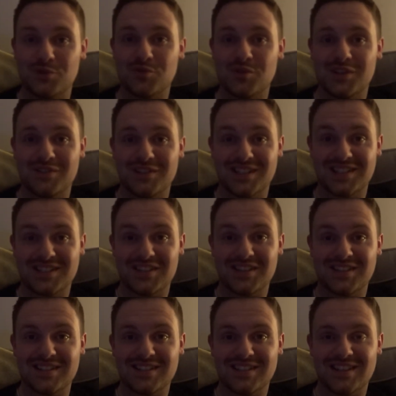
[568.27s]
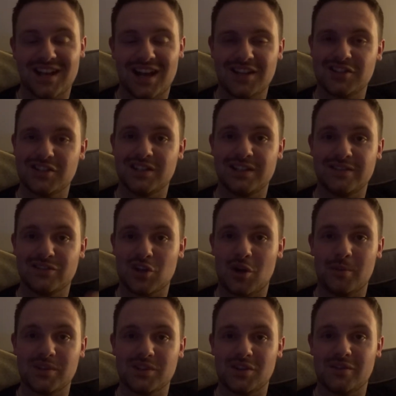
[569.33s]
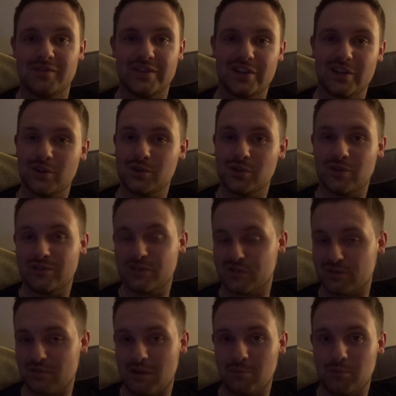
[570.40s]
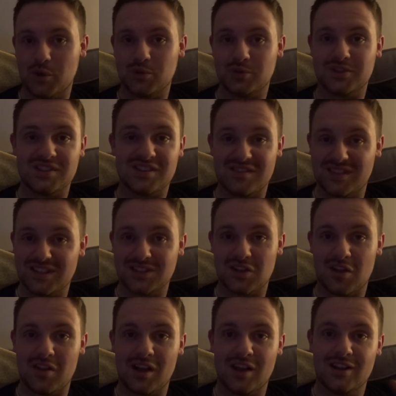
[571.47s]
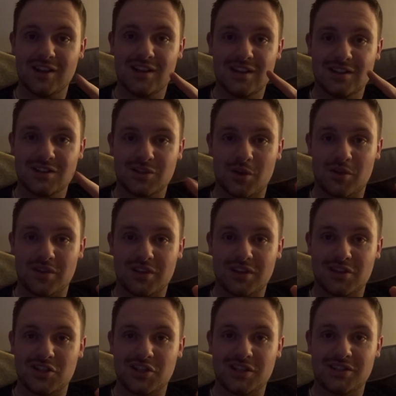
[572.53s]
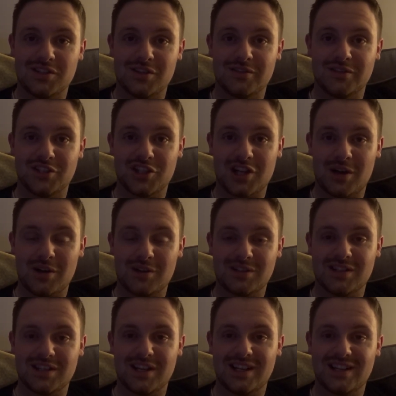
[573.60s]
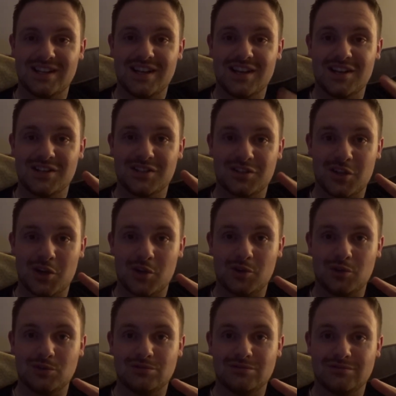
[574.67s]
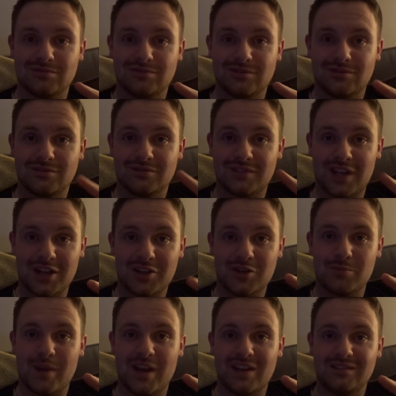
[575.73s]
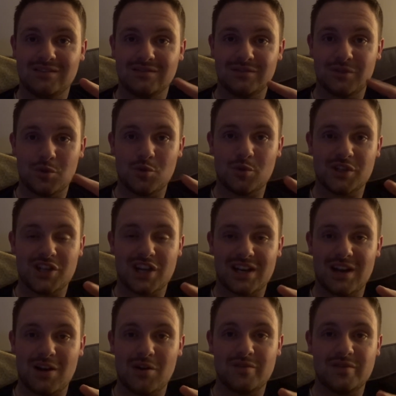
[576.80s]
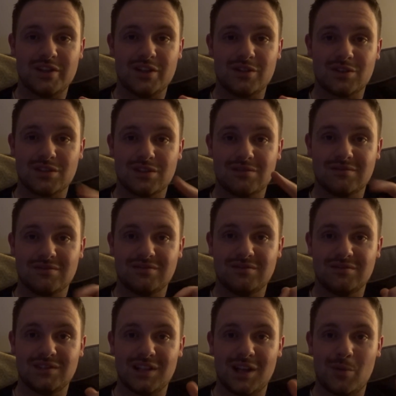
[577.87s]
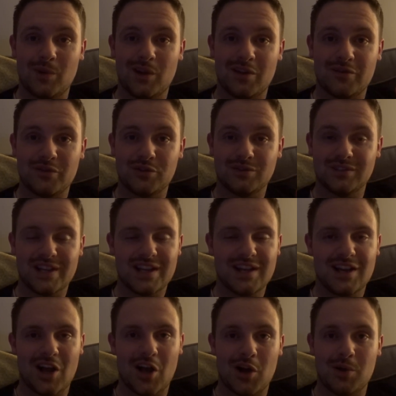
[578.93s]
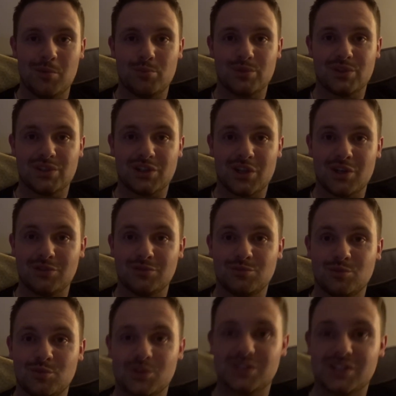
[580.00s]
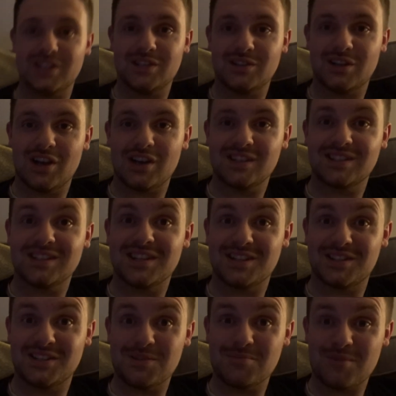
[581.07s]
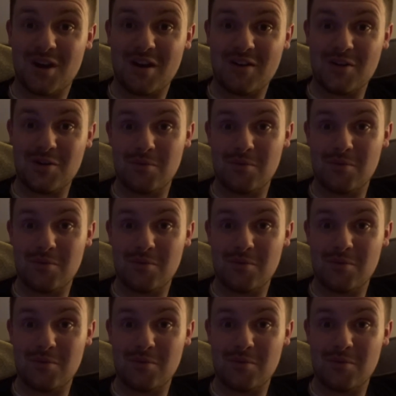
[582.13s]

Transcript: was really, really excited, and she leaves comments on our videos, on our Instagram posts, and things like that. So I think that she deserved a shout out today. So thank you, Mai, for always checking out our videos, and we love you. Um, so we'll see you guys tomorrow.